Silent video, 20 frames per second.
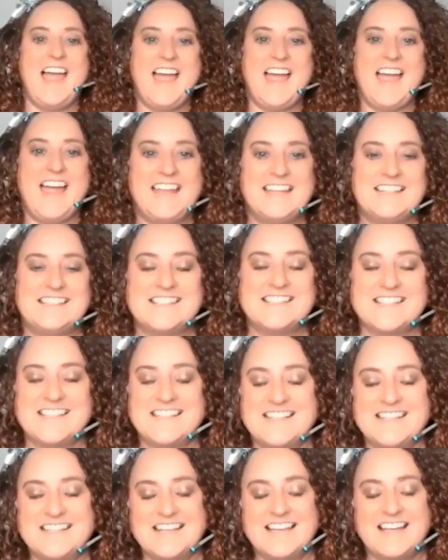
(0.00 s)
And
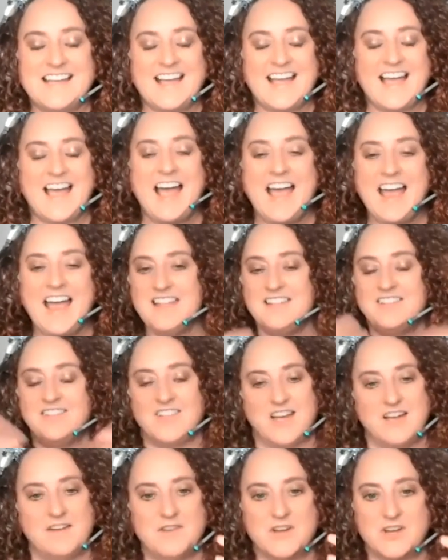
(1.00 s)
I
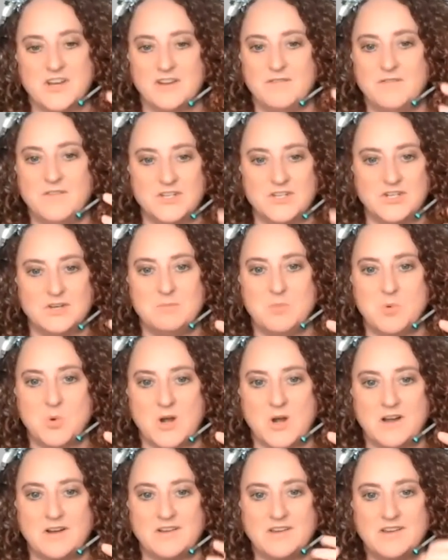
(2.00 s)
love a good vision
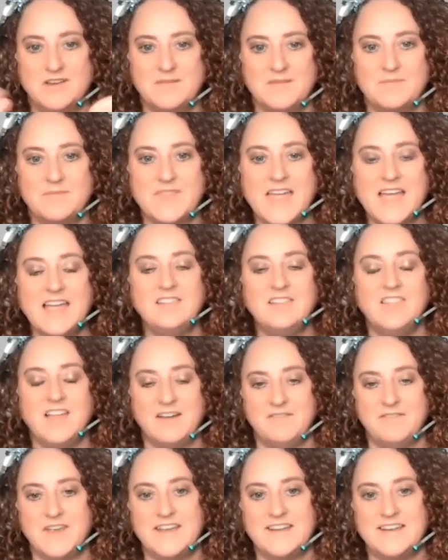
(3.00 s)
board. I
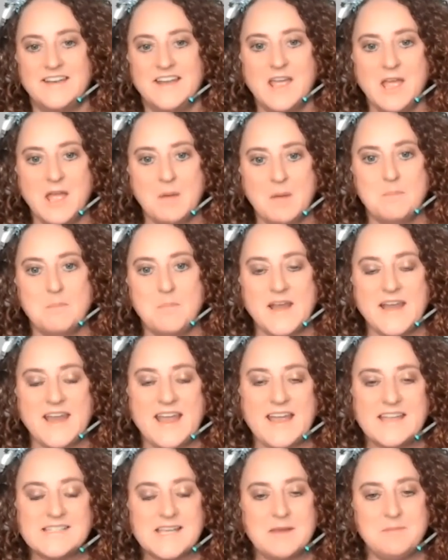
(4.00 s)
love it. But
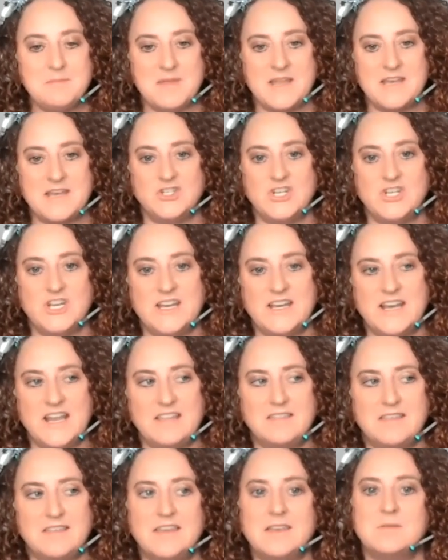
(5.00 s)
as I mentioned,
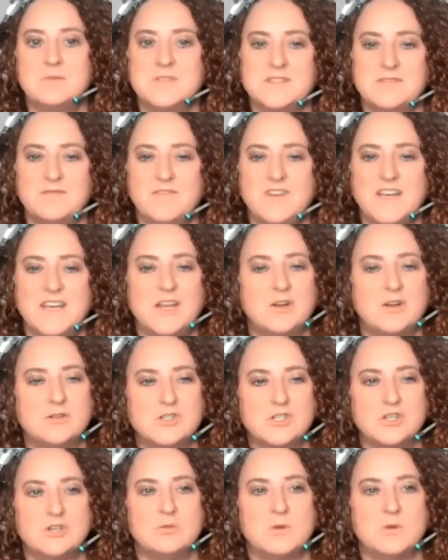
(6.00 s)
I think it was in video
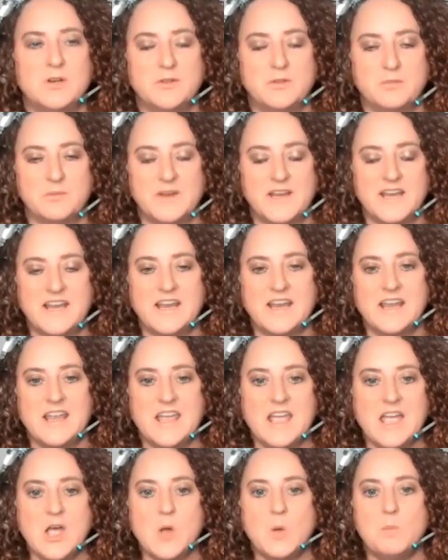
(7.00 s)
2 or 3,
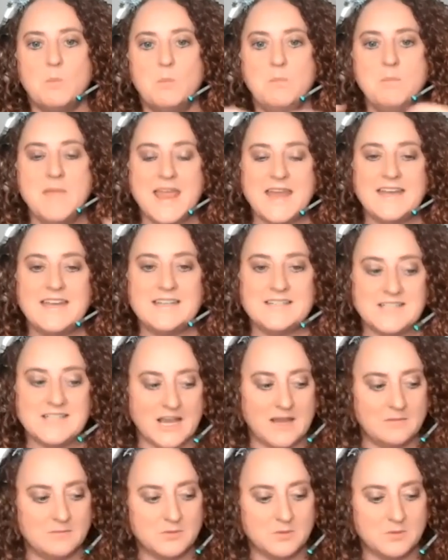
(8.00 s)
many
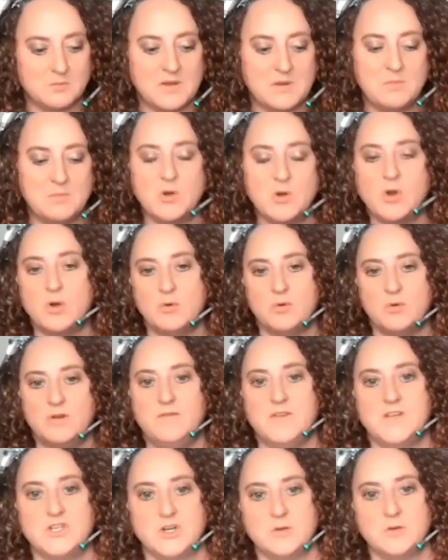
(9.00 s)
times when people go to
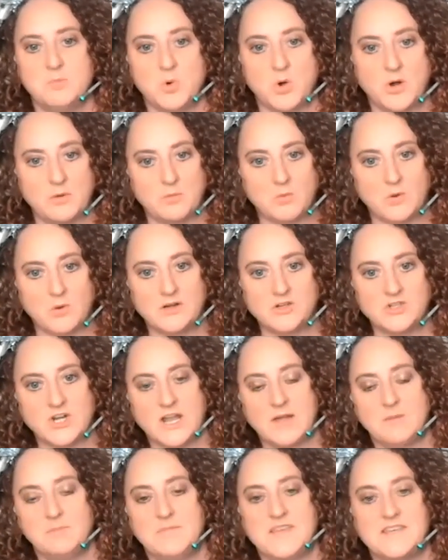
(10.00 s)
a vision board
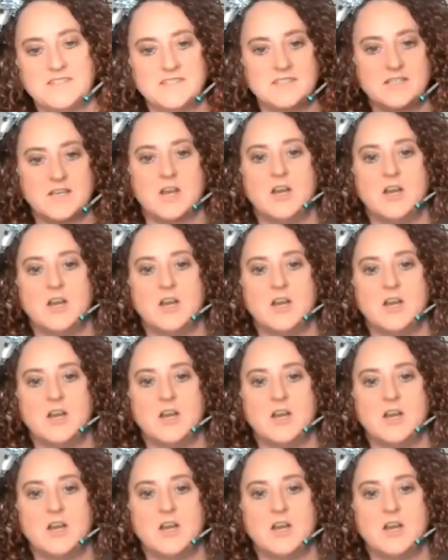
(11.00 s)
workshop, they